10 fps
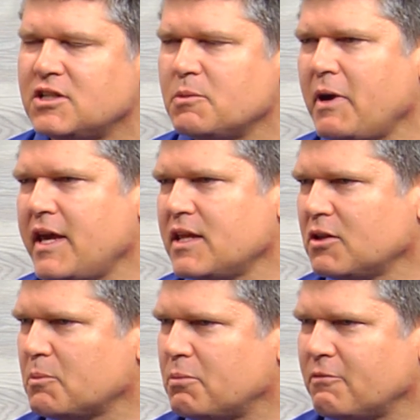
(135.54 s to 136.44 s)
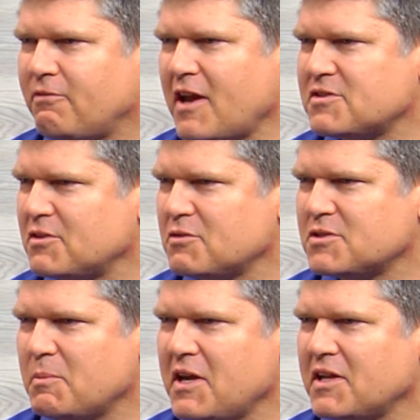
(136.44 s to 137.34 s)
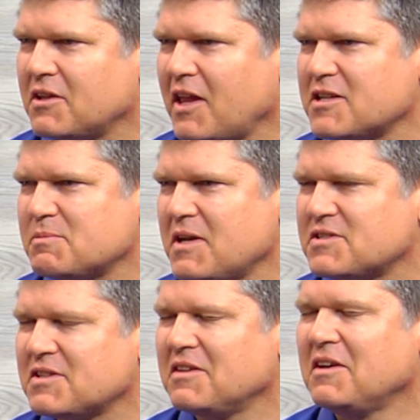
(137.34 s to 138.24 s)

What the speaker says: debating the professors, debating classmates.